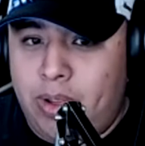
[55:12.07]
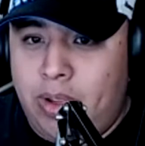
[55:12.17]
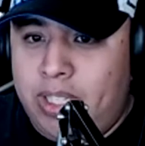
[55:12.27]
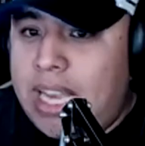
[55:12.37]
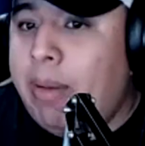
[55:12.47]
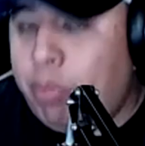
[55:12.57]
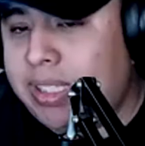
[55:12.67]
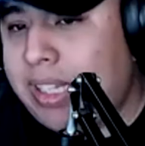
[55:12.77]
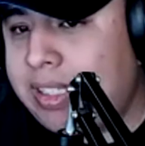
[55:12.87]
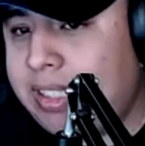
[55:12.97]
time
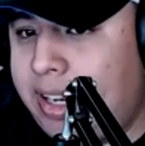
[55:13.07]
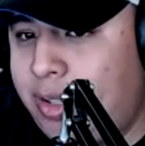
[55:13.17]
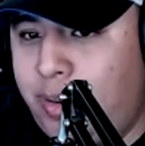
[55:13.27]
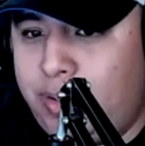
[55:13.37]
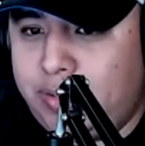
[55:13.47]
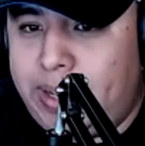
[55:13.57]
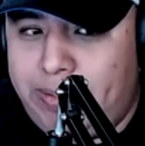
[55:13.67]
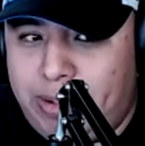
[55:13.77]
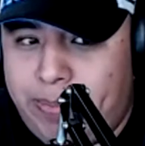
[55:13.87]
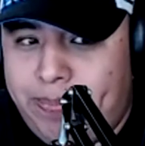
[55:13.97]
was in San Antonio's
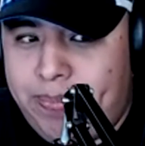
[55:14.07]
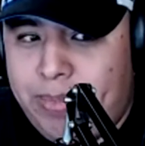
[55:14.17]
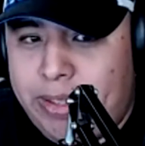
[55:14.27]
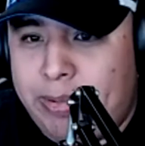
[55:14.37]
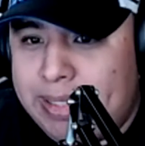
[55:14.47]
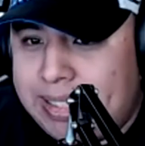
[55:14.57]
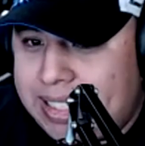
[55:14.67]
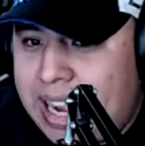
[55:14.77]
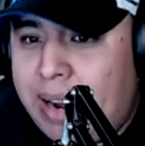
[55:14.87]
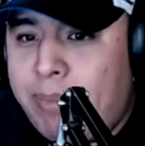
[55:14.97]
favor. So as the
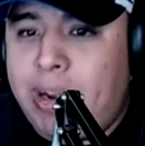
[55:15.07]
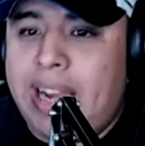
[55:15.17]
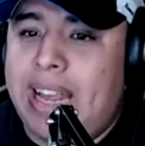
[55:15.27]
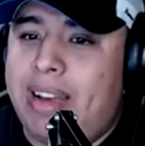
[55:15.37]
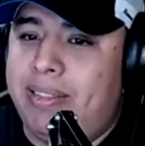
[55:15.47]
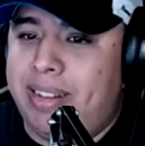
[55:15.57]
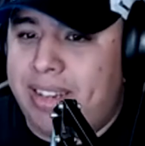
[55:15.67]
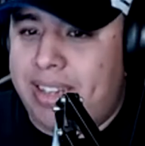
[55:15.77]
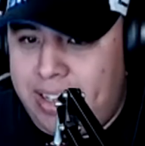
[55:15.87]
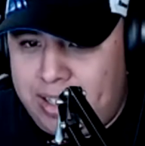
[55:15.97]
time ran out,
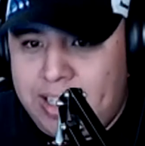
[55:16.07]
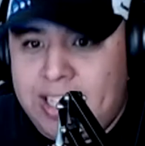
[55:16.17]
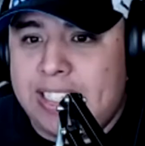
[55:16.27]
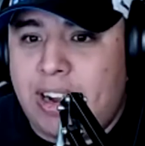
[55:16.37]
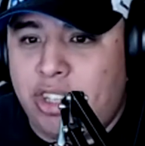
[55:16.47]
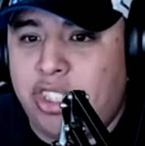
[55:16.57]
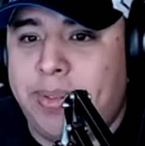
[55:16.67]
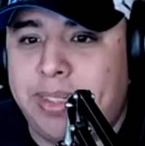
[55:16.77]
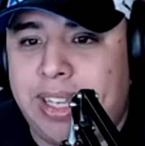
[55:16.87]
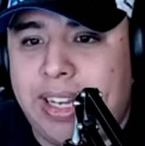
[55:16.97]
RGV
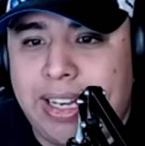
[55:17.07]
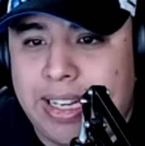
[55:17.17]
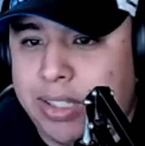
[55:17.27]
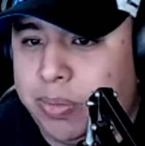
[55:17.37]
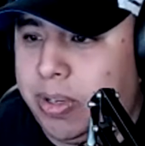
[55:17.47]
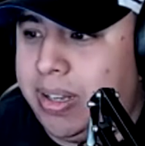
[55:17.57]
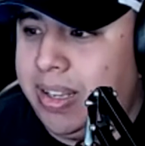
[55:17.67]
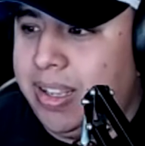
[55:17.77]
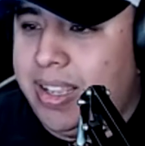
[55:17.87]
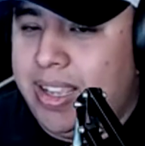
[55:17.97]
was going to get desperate.
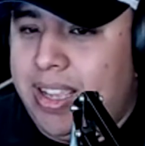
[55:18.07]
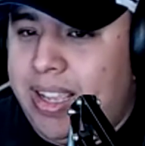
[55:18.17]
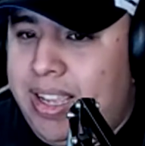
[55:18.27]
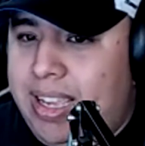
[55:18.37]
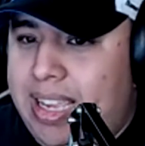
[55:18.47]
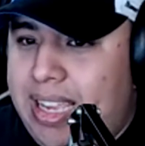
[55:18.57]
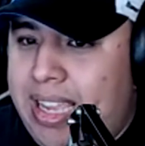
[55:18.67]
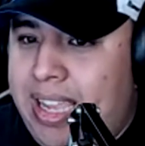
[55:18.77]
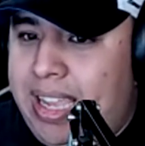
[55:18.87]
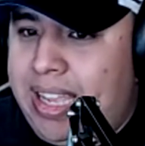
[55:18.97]

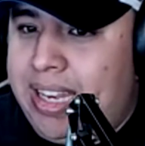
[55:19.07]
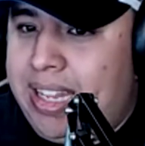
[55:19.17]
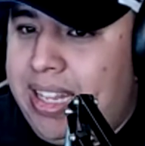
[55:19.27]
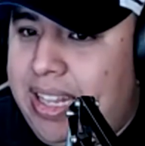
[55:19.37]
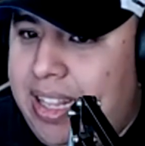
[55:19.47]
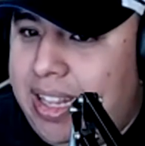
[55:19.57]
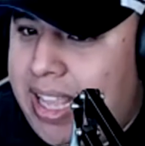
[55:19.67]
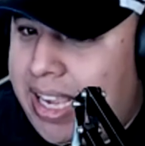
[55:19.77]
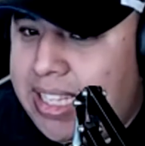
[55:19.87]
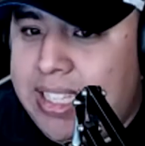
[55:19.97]
And
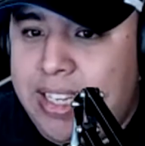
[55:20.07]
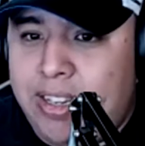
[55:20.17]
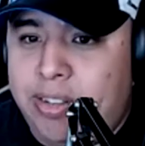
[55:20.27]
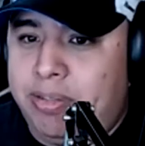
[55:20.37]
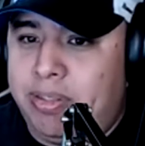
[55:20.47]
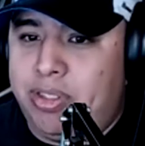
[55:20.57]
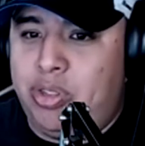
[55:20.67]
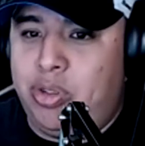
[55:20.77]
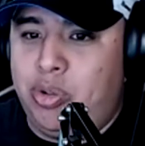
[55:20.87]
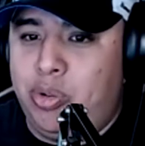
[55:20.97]
they continue
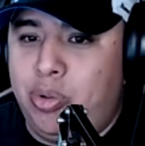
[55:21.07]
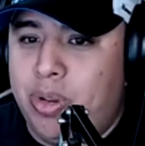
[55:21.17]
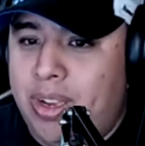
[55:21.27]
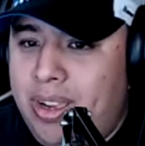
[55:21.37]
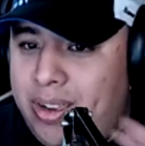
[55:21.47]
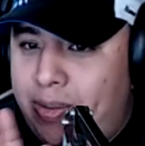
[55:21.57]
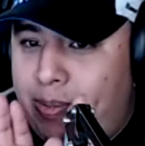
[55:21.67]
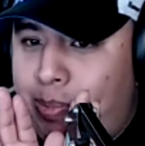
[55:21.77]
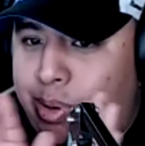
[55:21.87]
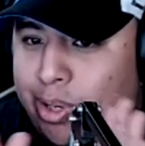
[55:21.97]
to
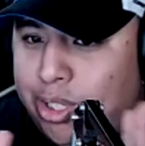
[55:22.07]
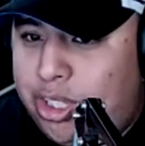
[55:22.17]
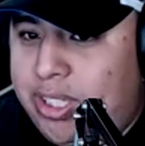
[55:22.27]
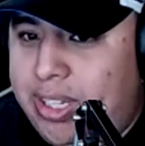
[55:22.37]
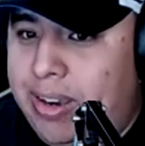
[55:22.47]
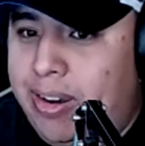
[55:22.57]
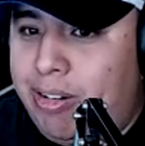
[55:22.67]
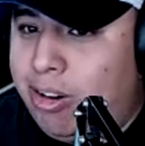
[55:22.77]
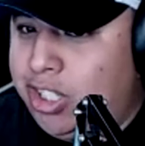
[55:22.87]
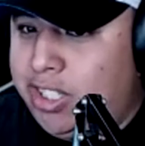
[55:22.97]
push
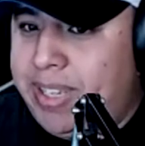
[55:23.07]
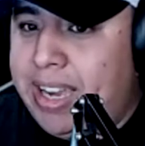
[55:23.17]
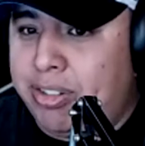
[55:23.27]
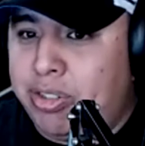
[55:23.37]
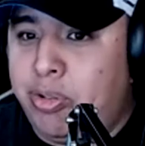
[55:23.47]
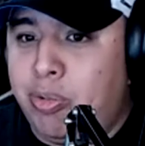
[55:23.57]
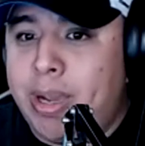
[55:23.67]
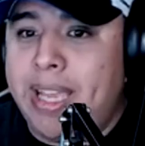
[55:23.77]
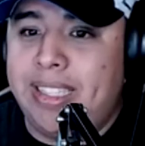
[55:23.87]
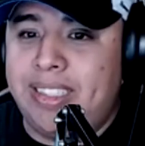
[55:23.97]
RGV out to the
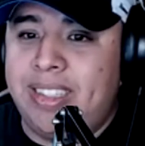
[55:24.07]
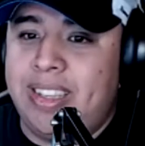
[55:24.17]
wings,